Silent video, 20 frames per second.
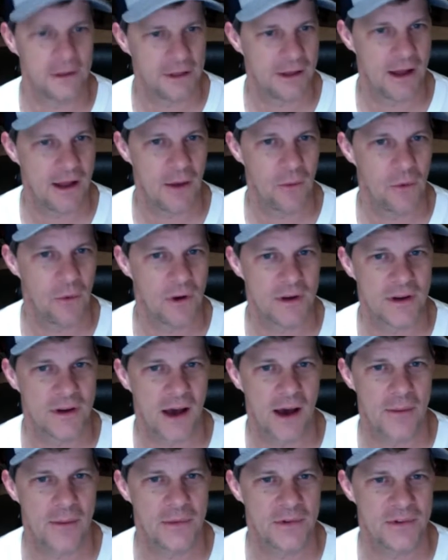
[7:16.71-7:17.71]
at one
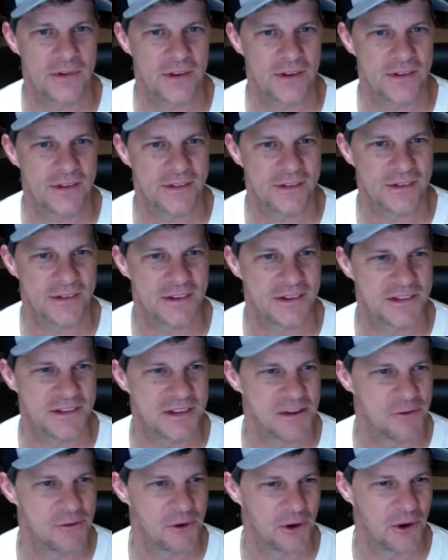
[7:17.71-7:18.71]
time is is, is
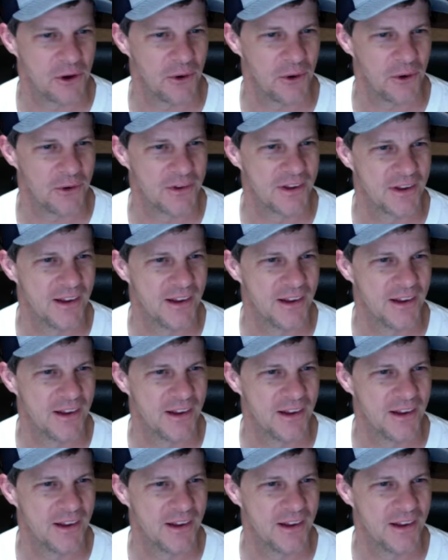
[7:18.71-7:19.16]
difficult.